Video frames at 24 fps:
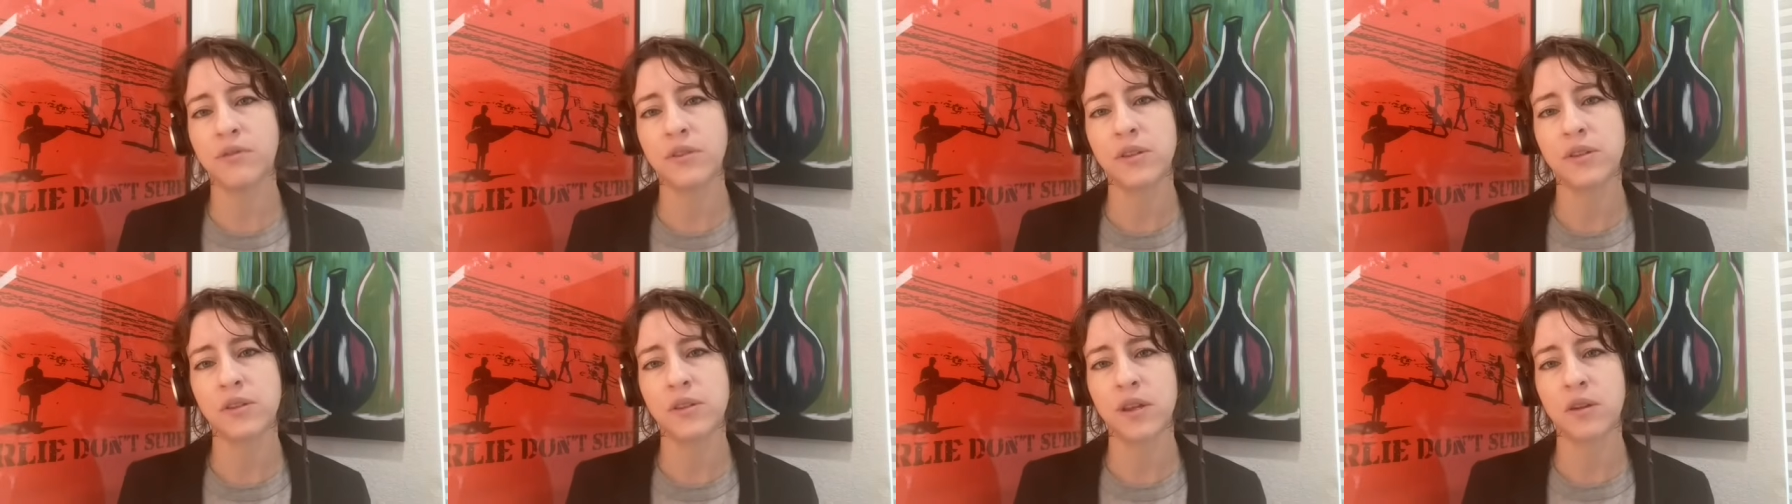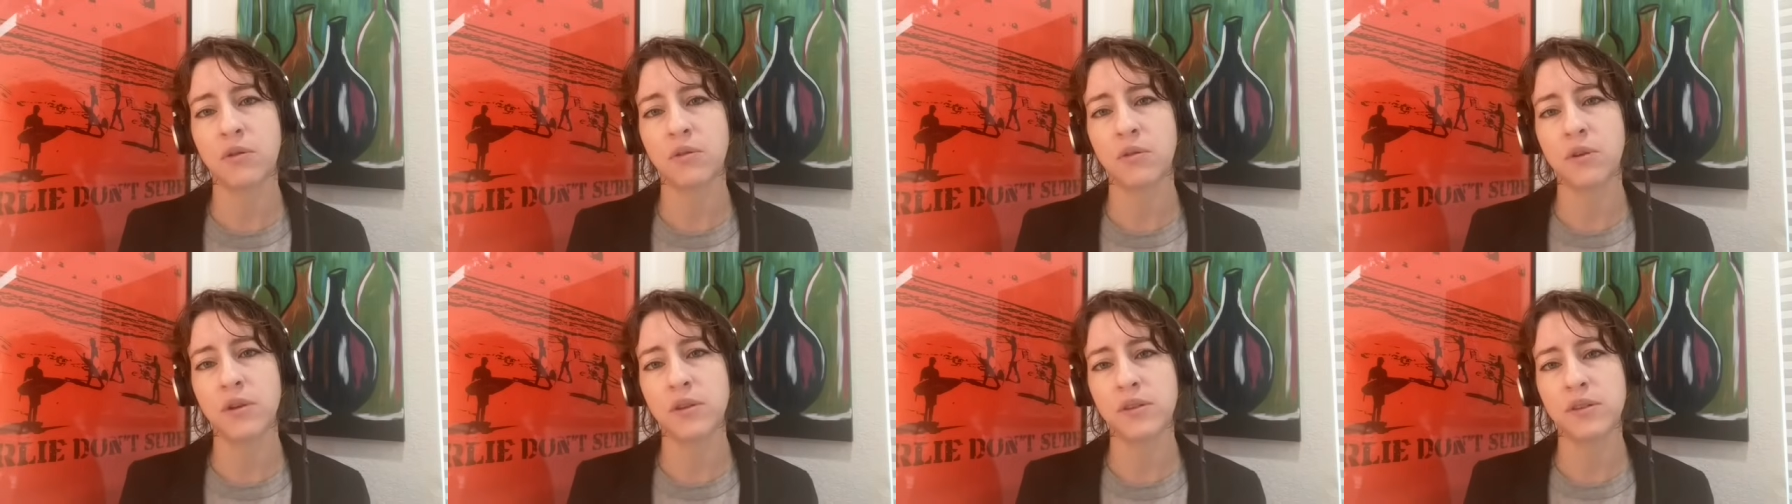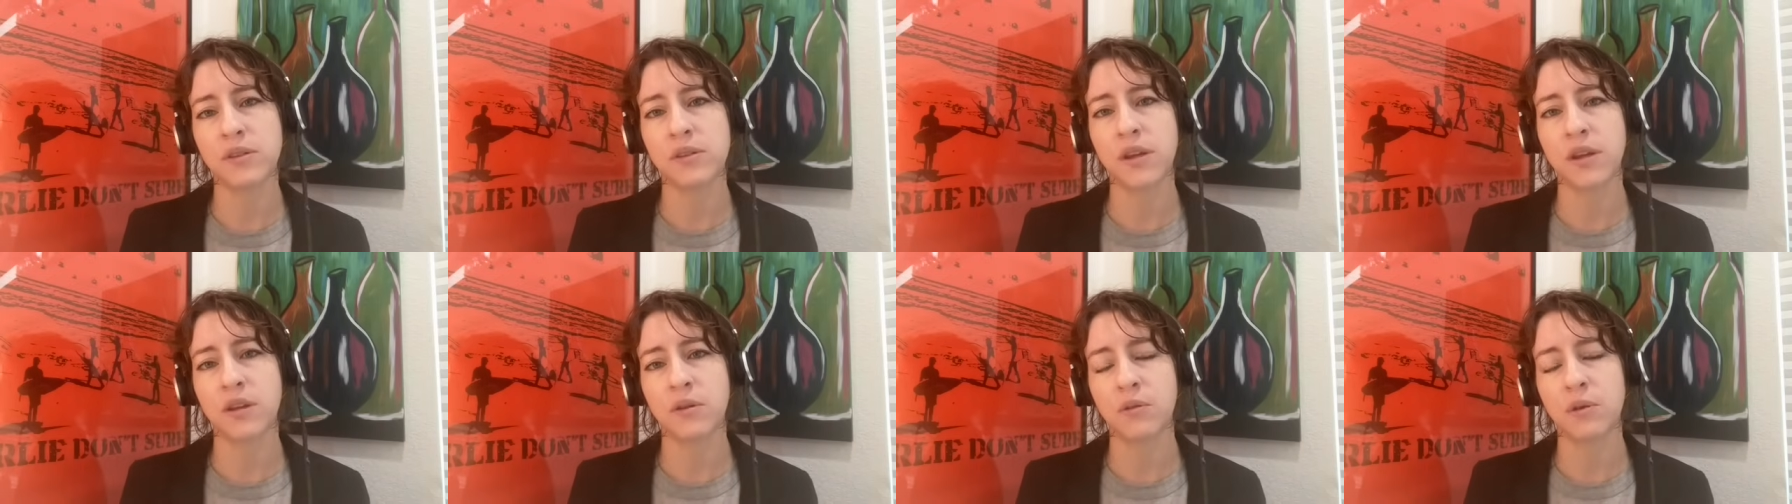etc.,
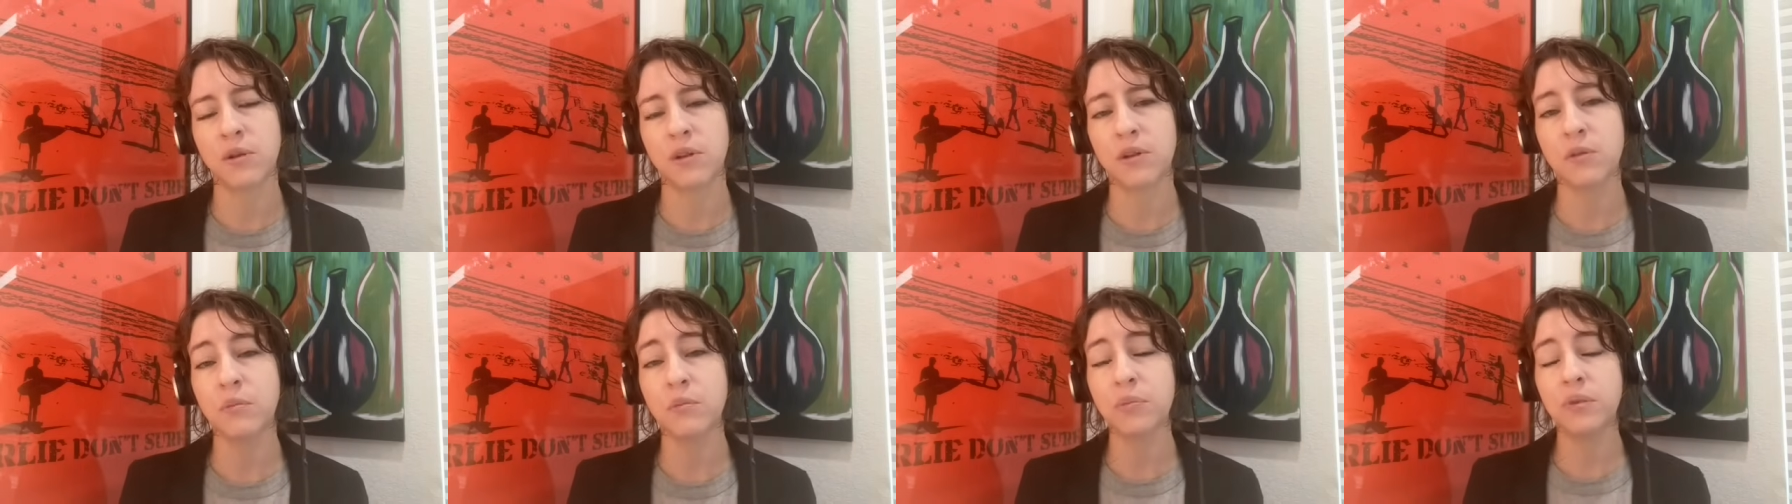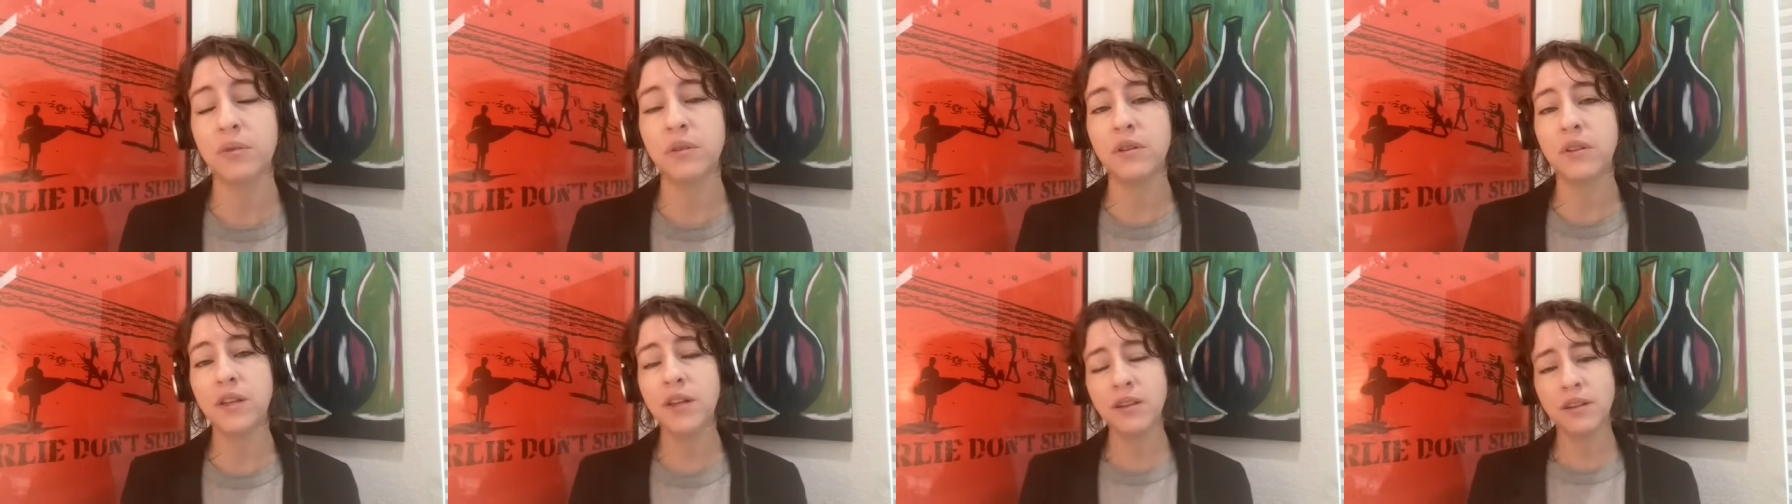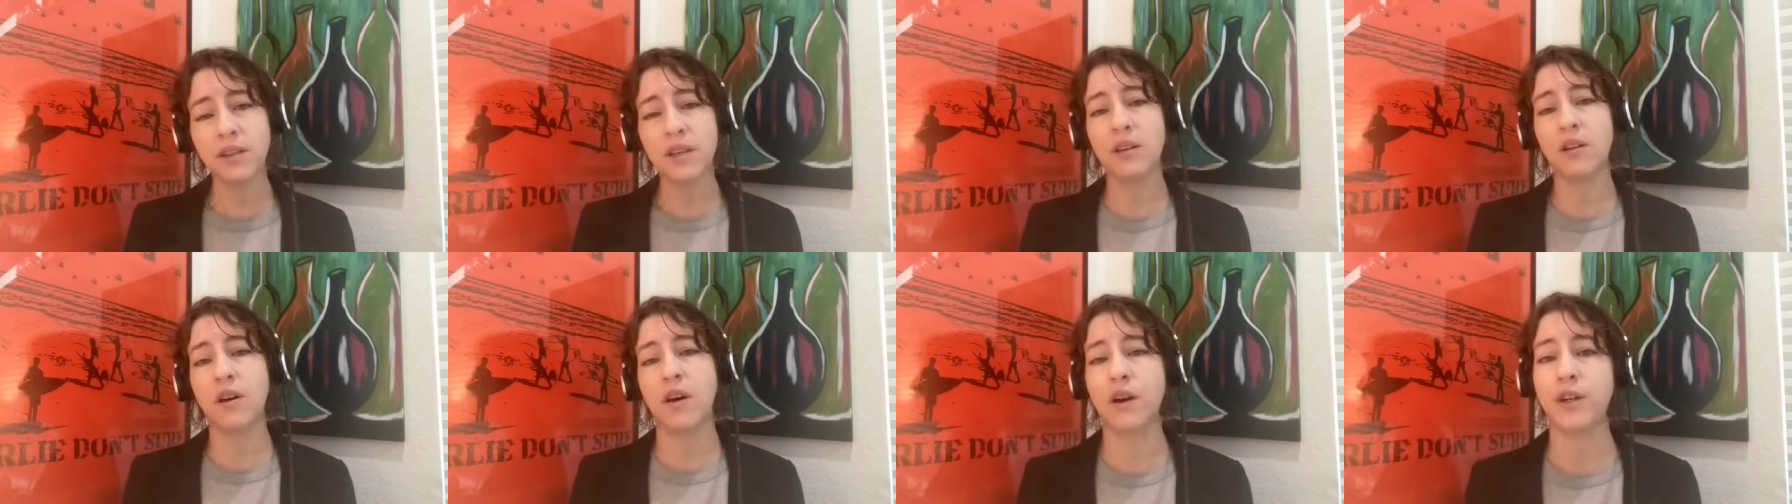etc.,
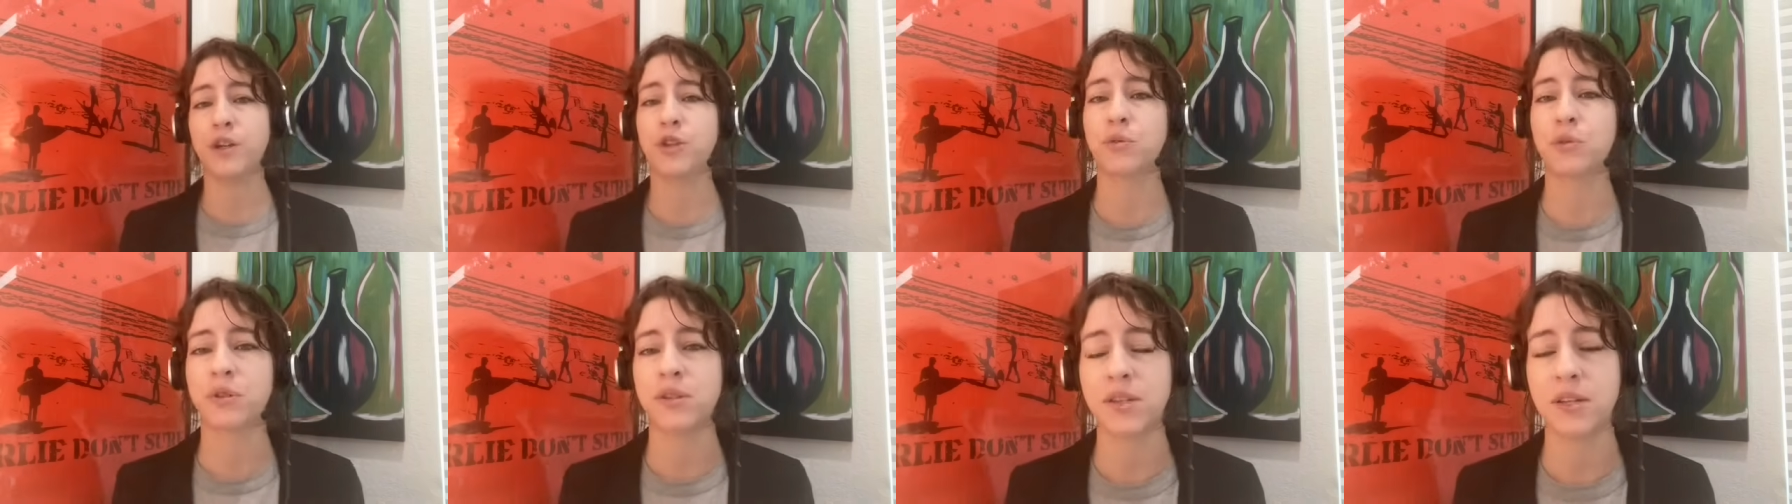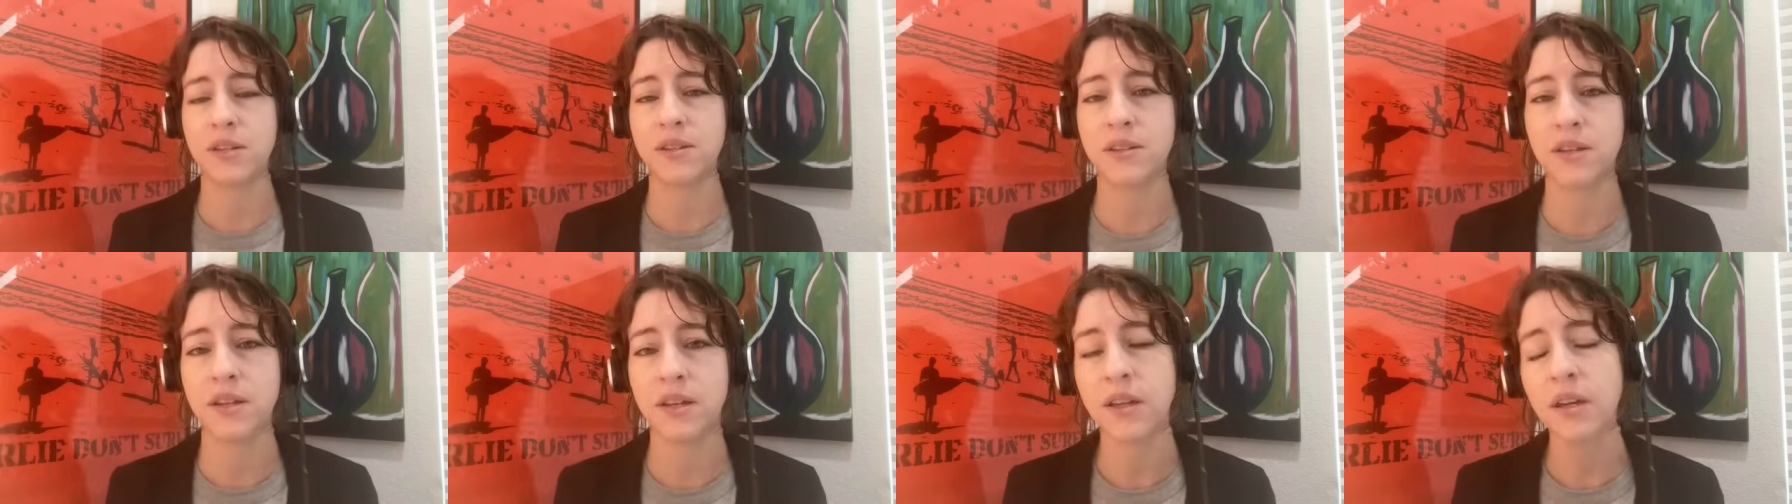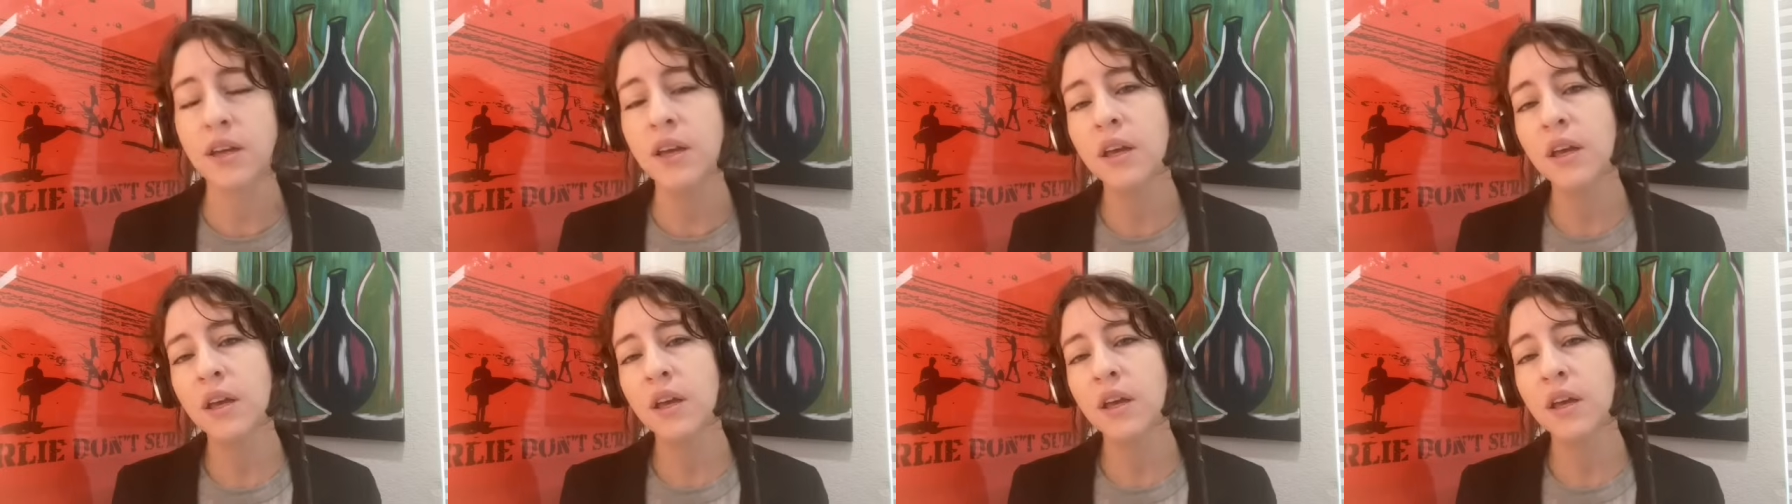completely contradicting